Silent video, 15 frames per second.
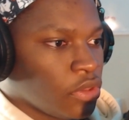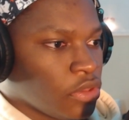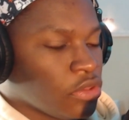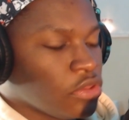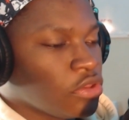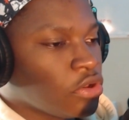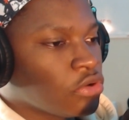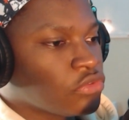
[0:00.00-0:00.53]

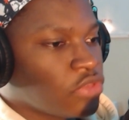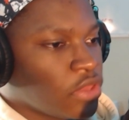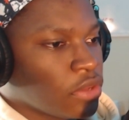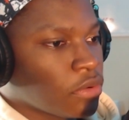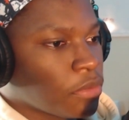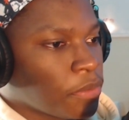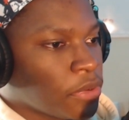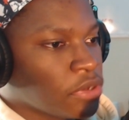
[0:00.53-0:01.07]
Yo, they
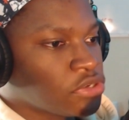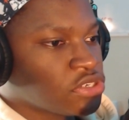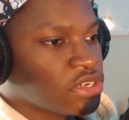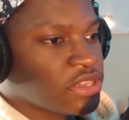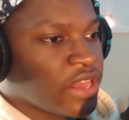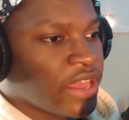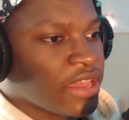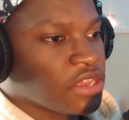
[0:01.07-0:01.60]
were
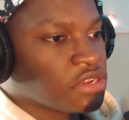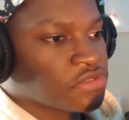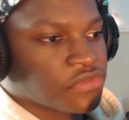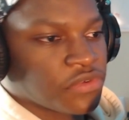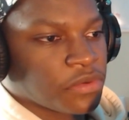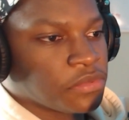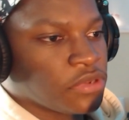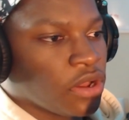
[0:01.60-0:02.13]
punching that ish
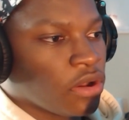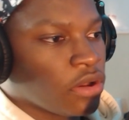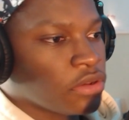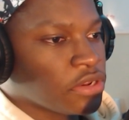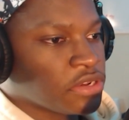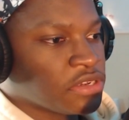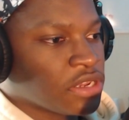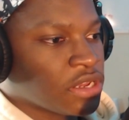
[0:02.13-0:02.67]
from dawn
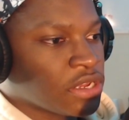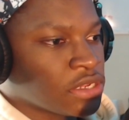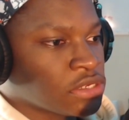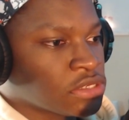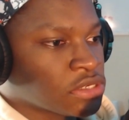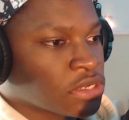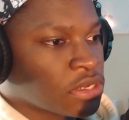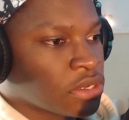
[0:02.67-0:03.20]
to
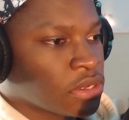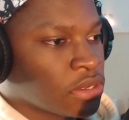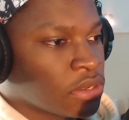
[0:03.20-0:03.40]
dusk?